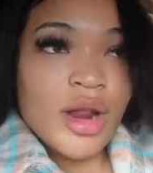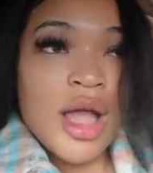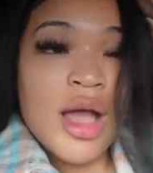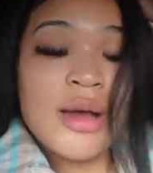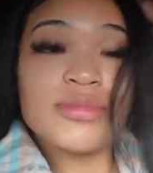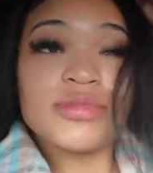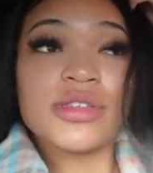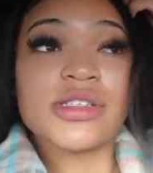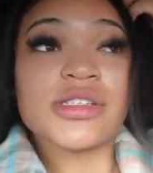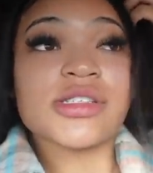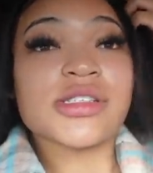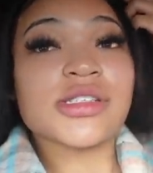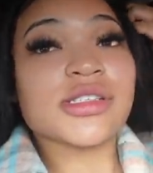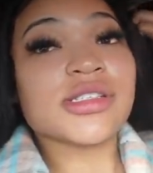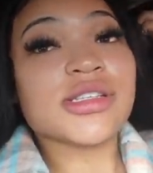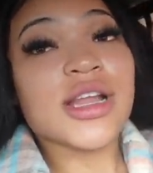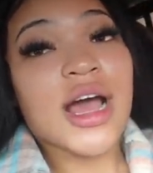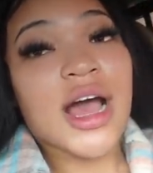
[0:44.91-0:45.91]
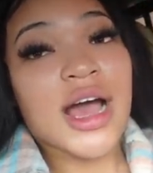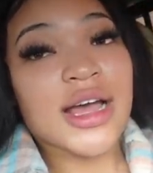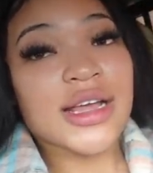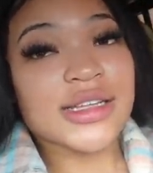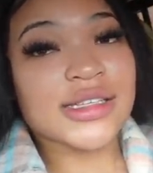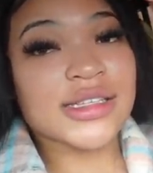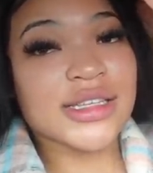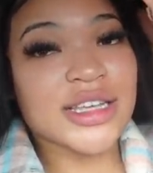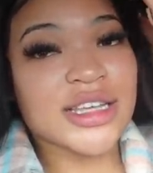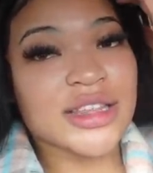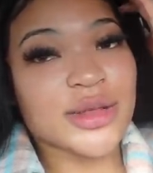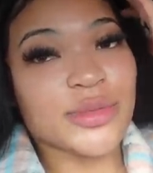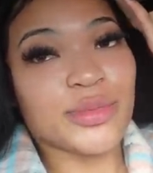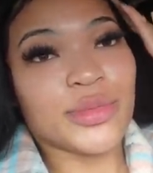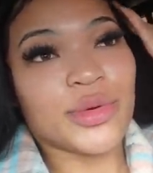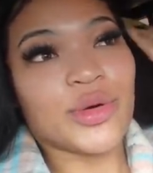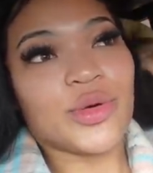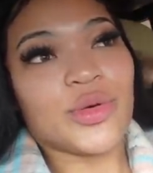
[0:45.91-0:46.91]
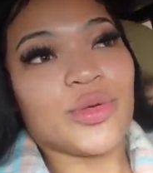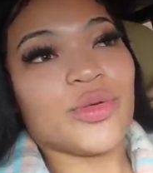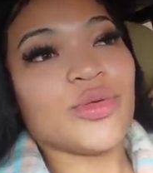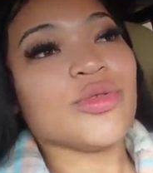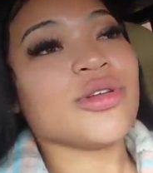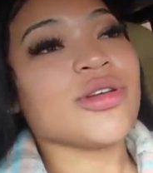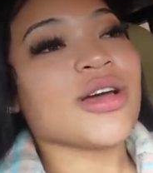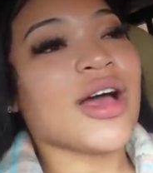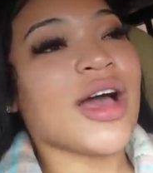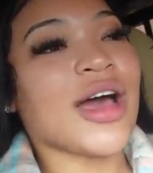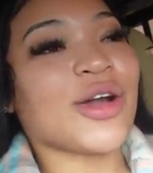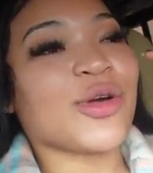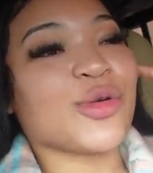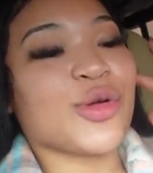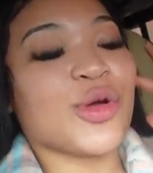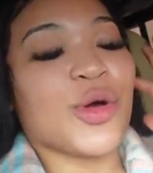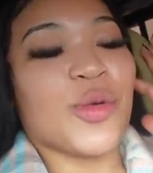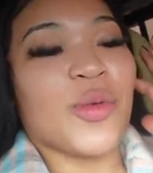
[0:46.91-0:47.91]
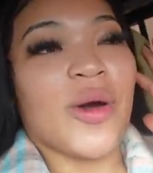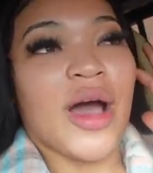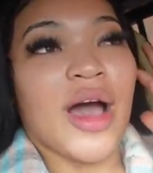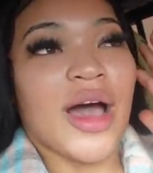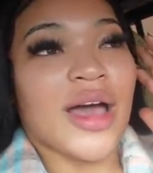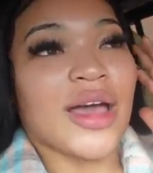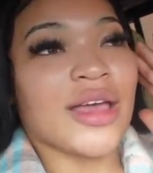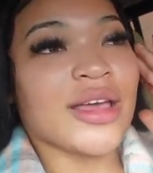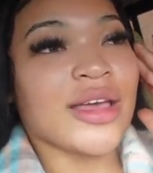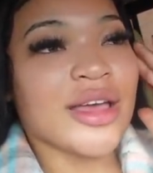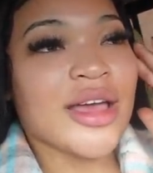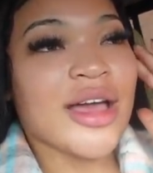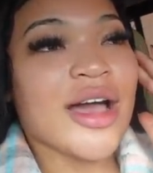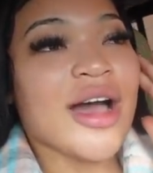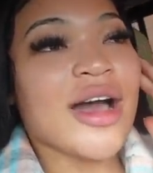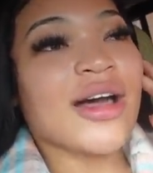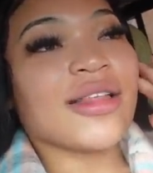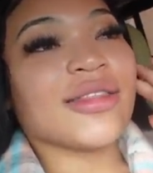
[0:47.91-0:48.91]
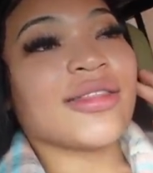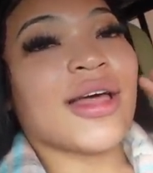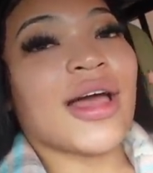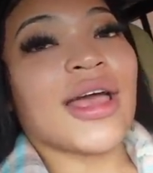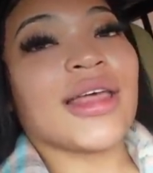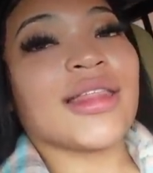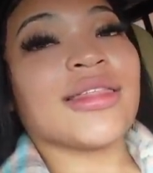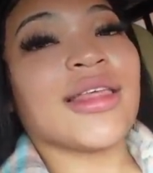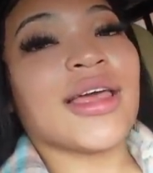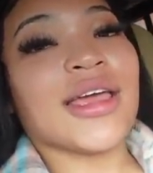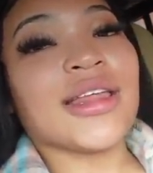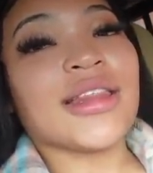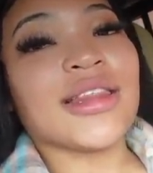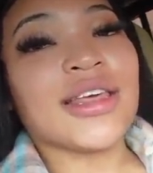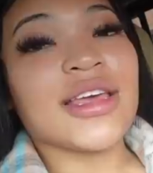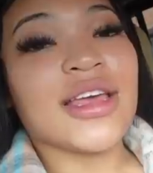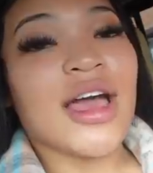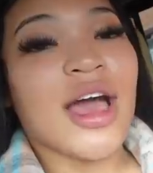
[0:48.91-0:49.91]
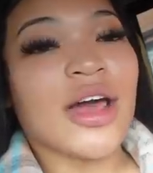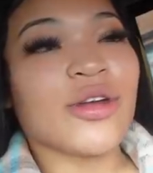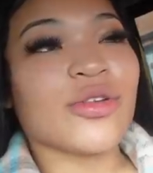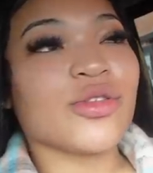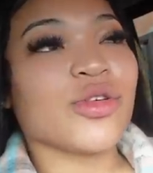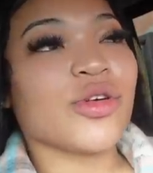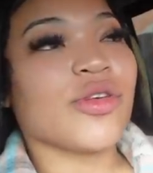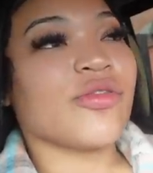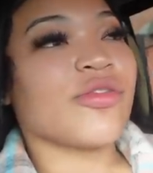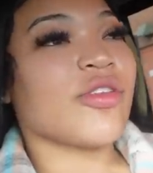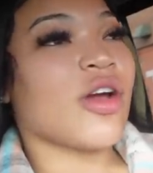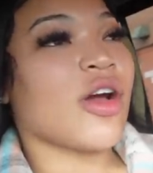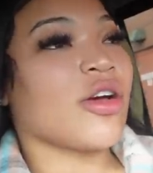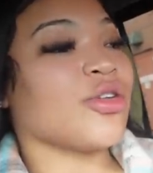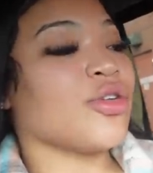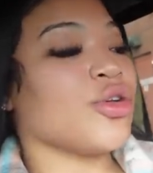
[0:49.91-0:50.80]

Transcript: I'm just not in the mood. I don't know why. Like lately, I don't know if y'all